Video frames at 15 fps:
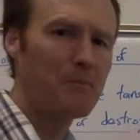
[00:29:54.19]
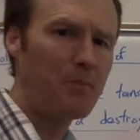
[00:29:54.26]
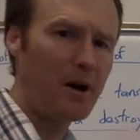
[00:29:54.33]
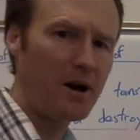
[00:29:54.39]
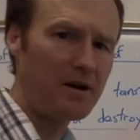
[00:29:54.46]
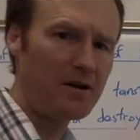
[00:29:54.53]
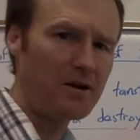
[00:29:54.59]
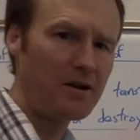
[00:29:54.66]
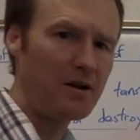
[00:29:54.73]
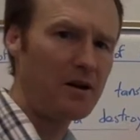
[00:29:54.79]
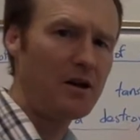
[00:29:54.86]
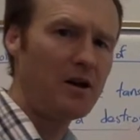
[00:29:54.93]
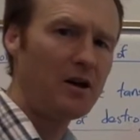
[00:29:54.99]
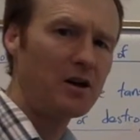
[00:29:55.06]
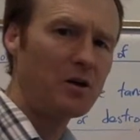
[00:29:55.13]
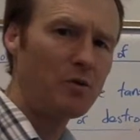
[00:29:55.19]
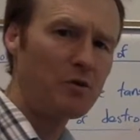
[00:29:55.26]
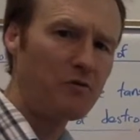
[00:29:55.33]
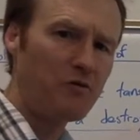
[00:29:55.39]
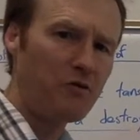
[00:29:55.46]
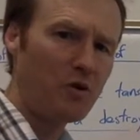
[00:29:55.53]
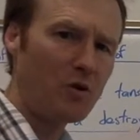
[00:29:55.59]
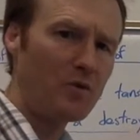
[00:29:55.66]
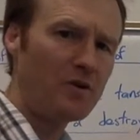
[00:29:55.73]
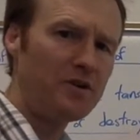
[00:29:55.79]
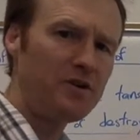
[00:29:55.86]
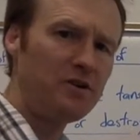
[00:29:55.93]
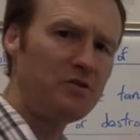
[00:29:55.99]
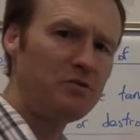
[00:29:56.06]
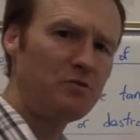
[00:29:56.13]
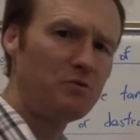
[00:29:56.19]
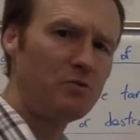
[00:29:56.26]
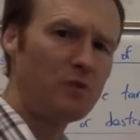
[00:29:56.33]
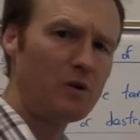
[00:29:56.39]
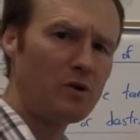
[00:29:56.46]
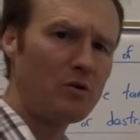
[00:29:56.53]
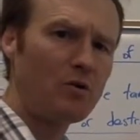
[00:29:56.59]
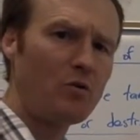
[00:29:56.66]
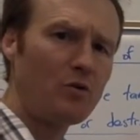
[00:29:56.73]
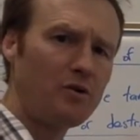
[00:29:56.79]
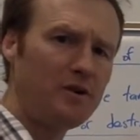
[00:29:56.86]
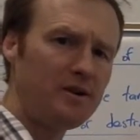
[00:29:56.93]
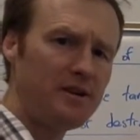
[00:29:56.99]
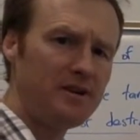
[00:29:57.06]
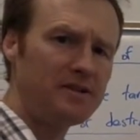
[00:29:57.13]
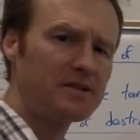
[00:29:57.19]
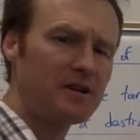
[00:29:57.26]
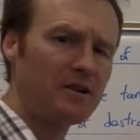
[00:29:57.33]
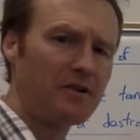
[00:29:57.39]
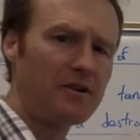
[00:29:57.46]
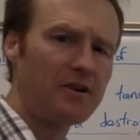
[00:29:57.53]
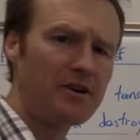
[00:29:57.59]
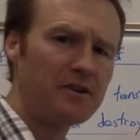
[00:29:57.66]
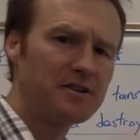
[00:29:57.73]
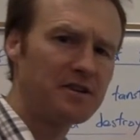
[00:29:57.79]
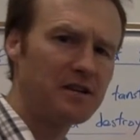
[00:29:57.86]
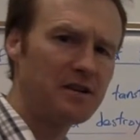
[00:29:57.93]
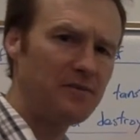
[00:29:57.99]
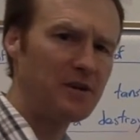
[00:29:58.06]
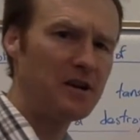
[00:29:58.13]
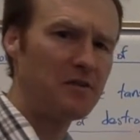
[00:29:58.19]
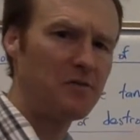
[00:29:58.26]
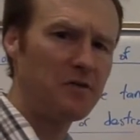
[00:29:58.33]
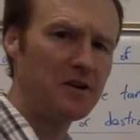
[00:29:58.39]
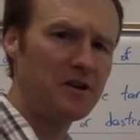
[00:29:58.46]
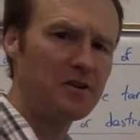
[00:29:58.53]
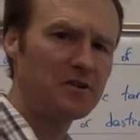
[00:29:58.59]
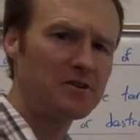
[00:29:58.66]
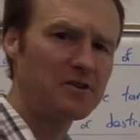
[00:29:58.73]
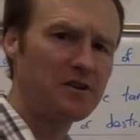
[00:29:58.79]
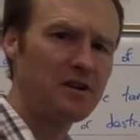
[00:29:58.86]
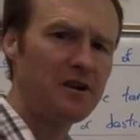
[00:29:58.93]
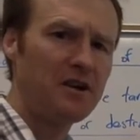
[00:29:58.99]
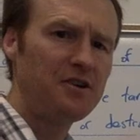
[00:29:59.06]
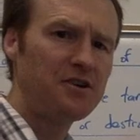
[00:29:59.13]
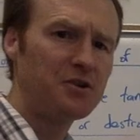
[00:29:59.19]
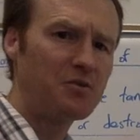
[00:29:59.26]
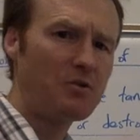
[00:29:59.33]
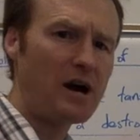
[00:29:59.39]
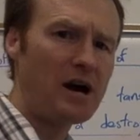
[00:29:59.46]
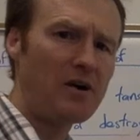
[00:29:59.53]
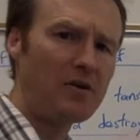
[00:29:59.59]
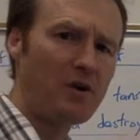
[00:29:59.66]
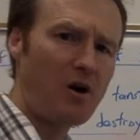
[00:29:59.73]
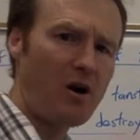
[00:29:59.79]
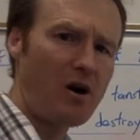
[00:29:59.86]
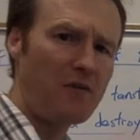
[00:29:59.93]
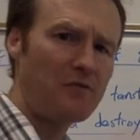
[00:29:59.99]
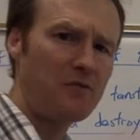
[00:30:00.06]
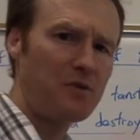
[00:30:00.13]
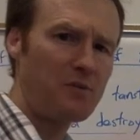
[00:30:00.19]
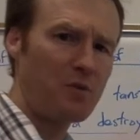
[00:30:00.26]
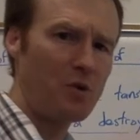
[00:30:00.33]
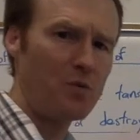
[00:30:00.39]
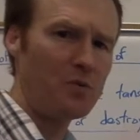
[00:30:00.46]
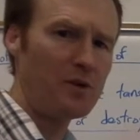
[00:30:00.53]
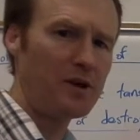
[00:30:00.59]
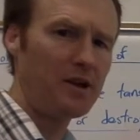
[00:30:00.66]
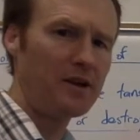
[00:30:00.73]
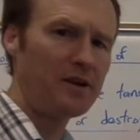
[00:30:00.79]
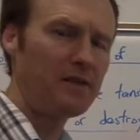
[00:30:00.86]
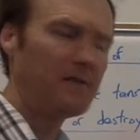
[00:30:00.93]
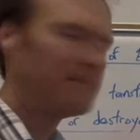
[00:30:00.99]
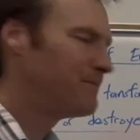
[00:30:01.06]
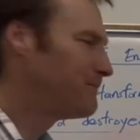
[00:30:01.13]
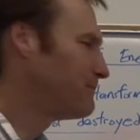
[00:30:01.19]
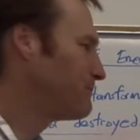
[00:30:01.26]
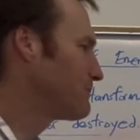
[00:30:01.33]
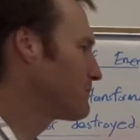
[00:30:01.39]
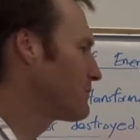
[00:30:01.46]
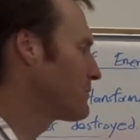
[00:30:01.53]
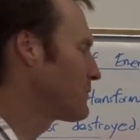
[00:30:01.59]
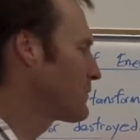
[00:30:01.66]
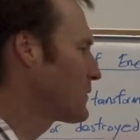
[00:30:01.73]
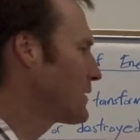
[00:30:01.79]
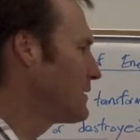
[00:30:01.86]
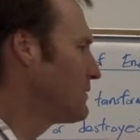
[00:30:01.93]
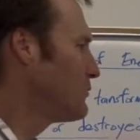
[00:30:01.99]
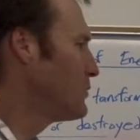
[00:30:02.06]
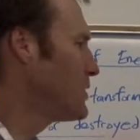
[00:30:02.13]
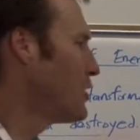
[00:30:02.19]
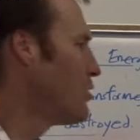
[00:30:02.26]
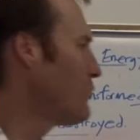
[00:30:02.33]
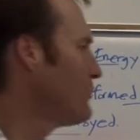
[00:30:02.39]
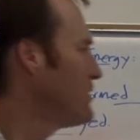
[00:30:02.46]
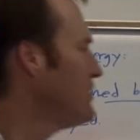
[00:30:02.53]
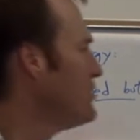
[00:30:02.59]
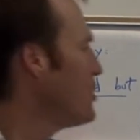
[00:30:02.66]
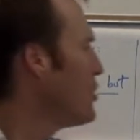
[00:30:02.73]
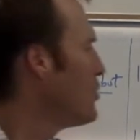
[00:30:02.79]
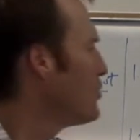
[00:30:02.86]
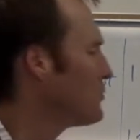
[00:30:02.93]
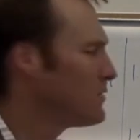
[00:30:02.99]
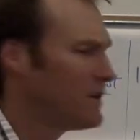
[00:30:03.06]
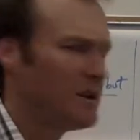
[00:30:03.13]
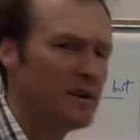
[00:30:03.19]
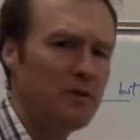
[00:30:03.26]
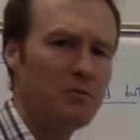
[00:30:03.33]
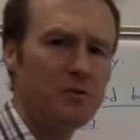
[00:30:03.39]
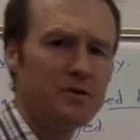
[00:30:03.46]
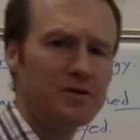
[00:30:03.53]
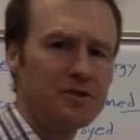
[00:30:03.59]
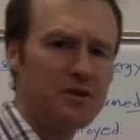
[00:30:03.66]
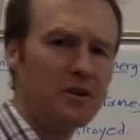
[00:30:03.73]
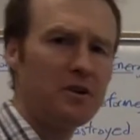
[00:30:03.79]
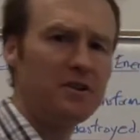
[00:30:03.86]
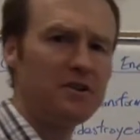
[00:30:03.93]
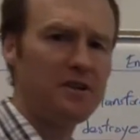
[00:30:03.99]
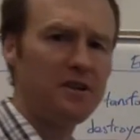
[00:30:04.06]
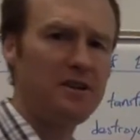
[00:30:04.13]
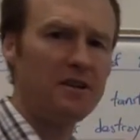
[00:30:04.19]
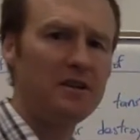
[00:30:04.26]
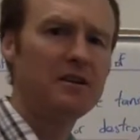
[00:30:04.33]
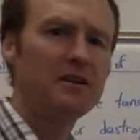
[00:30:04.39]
But Going forward, you will need to learn significant figures to round off appropriately. We only know with certainty